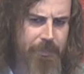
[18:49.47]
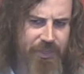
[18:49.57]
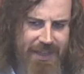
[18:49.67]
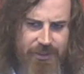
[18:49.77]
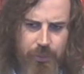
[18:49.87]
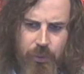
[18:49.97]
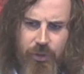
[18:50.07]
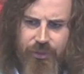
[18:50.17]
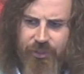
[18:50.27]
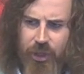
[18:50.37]
But that's
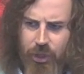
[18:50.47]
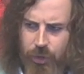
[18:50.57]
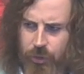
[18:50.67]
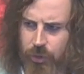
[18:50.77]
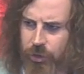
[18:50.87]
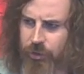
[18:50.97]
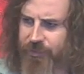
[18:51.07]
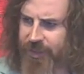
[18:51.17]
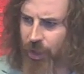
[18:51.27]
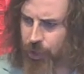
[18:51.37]
what the law
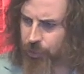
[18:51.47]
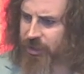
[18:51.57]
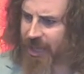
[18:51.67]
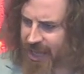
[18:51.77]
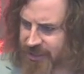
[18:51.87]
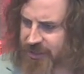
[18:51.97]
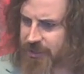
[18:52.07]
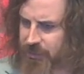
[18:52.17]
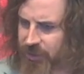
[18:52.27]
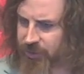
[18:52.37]
of the Old
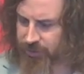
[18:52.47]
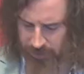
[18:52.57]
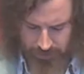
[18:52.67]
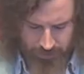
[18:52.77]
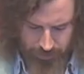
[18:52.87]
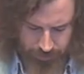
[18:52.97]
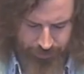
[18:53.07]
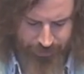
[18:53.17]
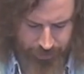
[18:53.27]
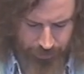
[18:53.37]
Testament
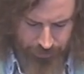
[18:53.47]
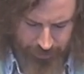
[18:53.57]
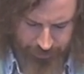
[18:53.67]
also